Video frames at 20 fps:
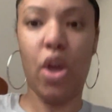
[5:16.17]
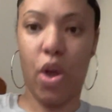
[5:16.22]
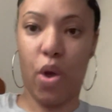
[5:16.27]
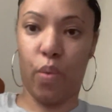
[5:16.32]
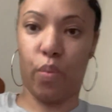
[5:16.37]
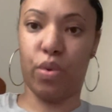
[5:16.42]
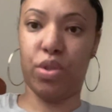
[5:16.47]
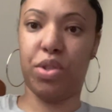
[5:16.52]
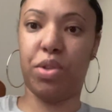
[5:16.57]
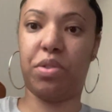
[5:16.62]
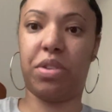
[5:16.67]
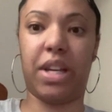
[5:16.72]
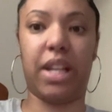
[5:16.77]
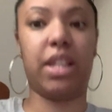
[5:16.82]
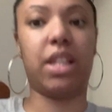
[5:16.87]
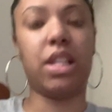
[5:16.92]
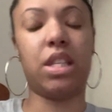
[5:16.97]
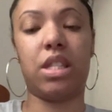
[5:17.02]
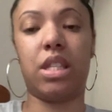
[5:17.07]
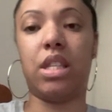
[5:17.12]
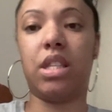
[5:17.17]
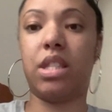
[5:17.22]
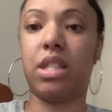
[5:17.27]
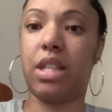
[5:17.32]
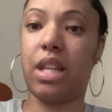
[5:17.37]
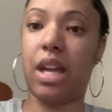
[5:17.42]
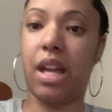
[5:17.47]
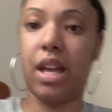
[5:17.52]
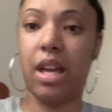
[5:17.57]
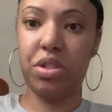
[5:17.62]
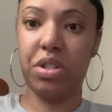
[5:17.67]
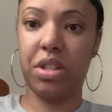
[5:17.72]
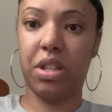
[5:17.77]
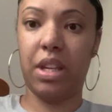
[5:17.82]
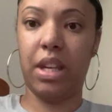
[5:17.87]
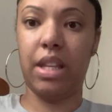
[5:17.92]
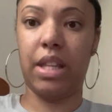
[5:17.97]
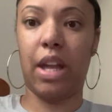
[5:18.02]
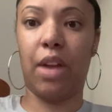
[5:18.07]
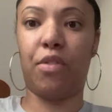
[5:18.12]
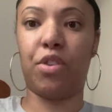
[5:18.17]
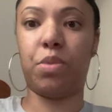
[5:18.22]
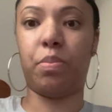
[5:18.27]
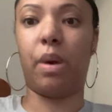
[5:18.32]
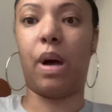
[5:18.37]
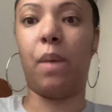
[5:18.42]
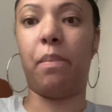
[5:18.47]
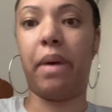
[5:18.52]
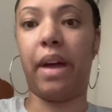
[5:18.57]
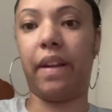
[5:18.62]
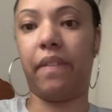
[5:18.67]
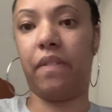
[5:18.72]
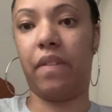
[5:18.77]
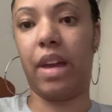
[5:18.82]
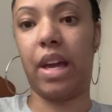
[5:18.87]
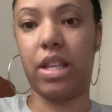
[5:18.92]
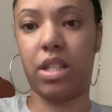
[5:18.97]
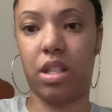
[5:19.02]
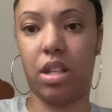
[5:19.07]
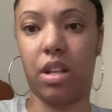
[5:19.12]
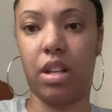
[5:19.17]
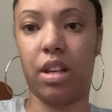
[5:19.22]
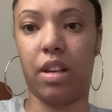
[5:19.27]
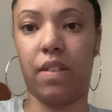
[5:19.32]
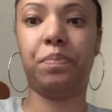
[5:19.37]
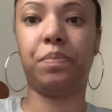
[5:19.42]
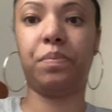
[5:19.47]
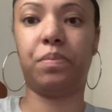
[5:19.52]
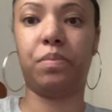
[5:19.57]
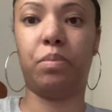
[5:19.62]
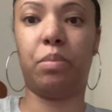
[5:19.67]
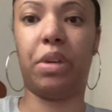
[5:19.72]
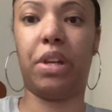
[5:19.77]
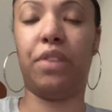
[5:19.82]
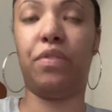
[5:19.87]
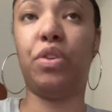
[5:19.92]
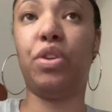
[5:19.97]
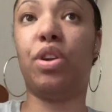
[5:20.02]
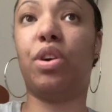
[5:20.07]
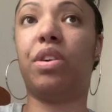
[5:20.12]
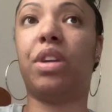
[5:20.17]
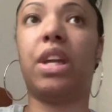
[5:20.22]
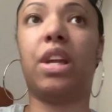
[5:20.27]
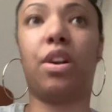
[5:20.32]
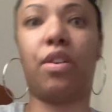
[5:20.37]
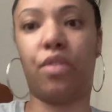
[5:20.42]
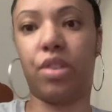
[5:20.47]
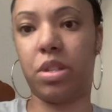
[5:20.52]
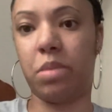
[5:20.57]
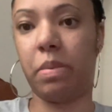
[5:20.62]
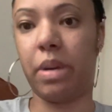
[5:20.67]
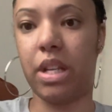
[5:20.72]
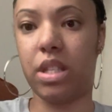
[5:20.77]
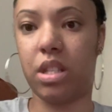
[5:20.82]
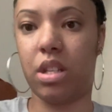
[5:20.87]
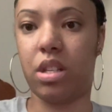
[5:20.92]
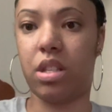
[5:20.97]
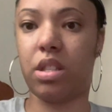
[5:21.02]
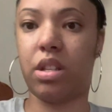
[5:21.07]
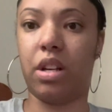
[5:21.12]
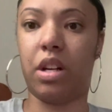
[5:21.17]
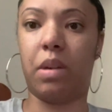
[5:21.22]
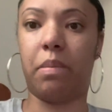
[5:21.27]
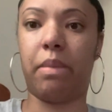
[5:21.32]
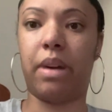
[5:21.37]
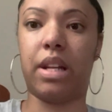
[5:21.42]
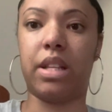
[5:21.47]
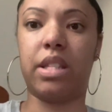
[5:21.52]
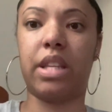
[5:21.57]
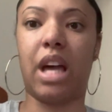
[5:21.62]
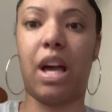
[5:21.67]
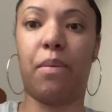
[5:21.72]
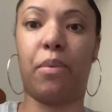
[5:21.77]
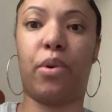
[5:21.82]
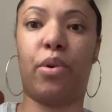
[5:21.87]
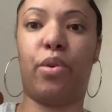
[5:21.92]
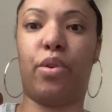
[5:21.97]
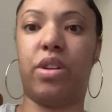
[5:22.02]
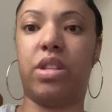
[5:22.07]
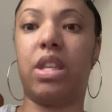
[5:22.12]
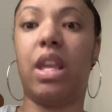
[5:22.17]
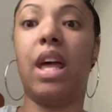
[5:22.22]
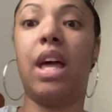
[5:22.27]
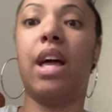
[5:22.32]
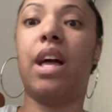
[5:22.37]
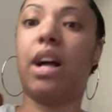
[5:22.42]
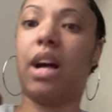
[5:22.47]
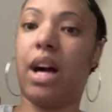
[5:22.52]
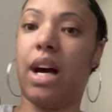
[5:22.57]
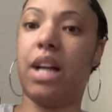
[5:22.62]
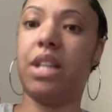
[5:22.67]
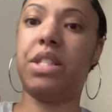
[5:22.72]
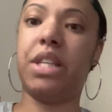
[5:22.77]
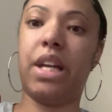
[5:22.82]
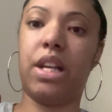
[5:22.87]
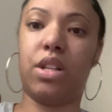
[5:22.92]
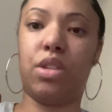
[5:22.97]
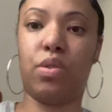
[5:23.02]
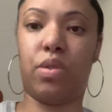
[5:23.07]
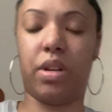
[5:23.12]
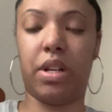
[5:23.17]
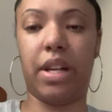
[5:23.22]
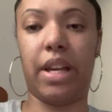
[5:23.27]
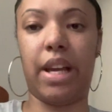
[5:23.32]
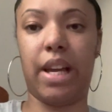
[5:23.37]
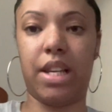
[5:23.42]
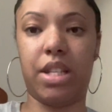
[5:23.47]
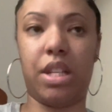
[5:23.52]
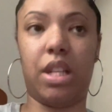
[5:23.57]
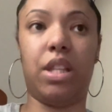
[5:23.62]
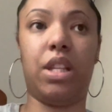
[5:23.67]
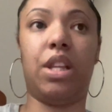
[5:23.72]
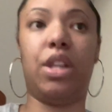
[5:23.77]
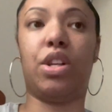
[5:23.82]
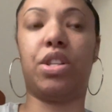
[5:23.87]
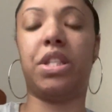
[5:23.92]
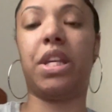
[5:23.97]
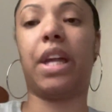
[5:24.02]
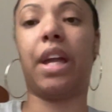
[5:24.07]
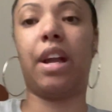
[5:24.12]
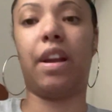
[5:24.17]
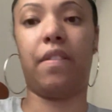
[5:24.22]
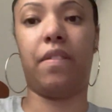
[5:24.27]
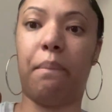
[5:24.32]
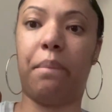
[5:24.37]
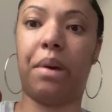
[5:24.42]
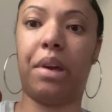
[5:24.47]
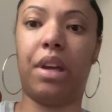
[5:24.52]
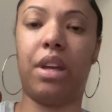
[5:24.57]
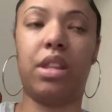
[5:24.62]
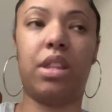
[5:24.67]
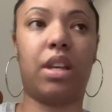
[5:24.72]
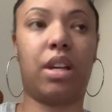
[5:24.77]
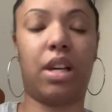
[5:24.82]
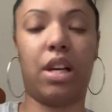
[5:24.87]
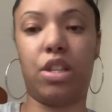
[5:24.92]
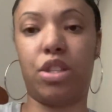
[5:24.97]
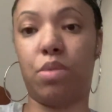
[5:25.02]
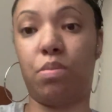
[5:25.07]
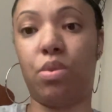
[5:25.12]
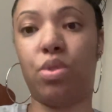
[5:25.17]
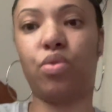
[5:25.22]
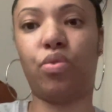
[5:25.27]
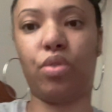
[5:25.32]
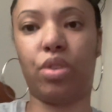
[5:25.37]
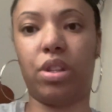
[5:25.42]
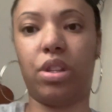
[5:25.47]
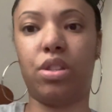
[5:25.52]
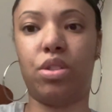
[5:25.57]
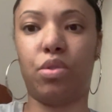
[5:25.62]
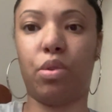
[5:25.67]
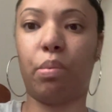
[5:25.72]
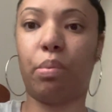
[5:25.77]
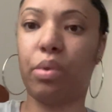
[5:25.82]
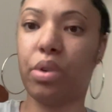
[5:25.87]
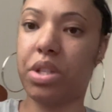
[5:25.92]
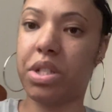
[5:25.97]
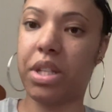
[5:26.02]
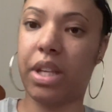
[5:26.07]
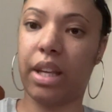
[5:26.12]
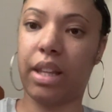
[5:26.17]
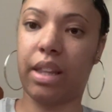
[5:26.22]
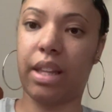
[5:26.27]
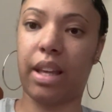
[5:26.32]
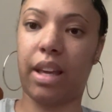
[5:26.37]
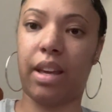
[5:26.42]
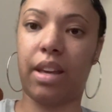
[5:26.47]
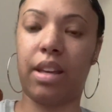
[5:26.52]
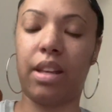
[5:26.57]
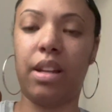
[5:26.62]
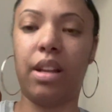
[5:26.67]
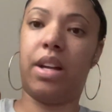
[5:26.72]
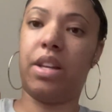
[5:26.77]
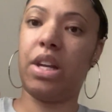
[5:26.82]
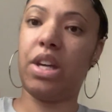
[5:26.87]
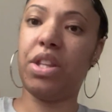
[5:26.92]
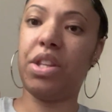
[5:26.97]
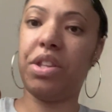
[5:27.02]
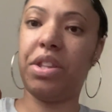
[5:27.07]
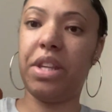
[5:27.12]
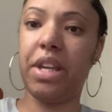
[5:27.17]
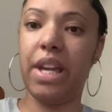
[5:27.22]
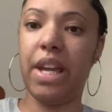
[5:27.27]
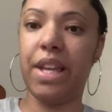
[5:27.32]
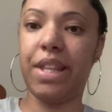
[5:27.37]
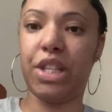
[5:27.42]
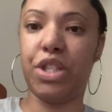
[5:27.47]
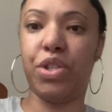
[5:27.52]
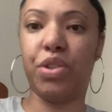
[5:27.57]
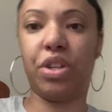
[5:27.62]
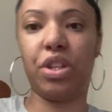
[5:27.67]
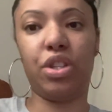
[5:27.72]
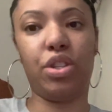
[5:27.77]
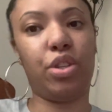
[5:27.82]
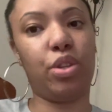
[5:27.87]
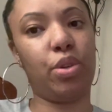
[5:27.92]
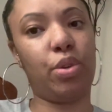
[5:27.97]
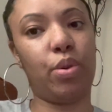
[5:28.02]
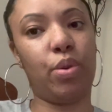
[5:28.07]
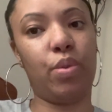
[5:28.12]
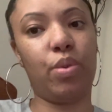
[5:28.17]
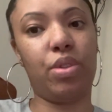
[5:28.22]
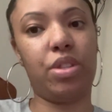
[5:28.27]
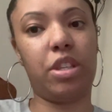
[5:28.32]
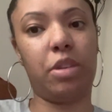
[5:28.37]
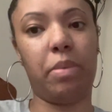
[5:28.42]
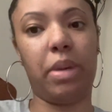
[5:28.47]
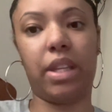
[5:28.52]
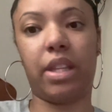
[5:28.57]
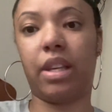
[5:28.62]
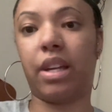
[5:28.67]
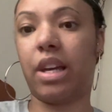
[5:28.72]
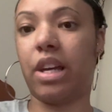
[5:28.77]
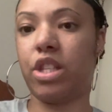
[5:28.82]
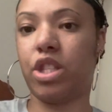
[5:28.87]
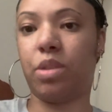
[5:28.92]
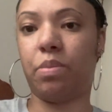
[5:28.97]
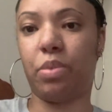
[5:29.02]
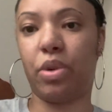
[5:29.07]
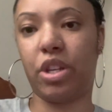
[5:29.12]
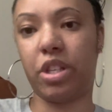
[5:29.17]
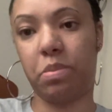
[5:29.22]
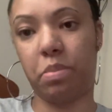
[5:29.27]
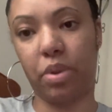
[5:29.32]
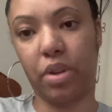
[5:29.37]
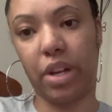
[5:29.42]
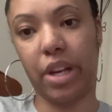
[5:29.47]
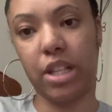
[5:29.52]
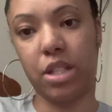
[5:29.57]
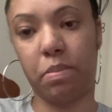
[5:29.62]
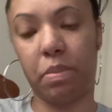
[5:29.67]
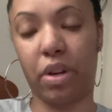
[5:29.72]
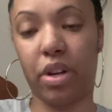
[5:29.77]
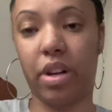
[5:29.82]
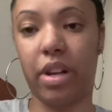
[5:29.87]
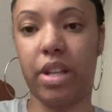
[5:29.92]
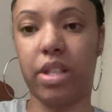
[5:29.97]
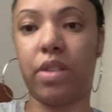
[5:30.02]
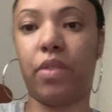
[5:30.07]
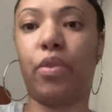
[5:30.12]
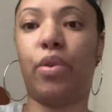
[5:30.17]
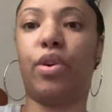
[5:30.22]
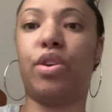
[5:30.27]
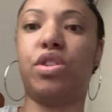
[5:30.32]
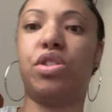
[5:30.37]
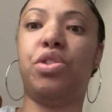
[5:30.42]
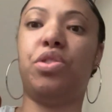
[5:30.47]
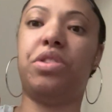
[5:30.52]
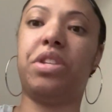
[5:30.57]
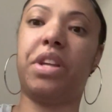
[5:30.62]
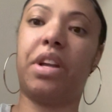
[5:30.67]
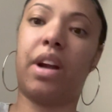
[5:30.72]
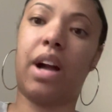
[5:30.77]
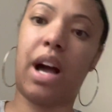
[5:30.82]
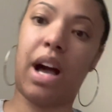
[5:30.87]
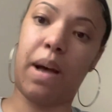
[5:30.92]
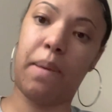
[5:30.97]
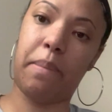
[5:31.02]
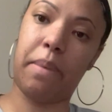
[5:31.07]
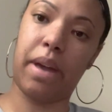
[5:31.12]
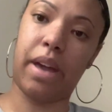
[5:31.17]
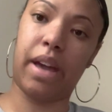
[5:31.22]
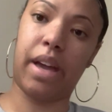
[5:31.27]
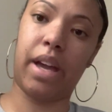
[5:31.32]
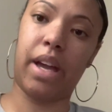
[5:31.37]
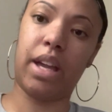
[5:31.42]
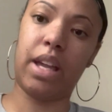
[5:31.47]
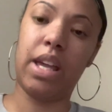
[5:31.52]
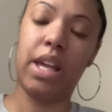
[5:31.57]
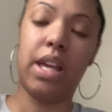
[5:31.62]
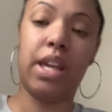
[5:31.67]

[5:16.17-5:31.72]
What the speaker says: Would you like this instead? Usually they respond back fast enough. But if you don't get a response in a certain amount of time, of course, contact DoorDash and then they'll take care of it. But the customers really do appreciate that. Another thing that you can do to make the customer experience better is, of course, using your hot bag.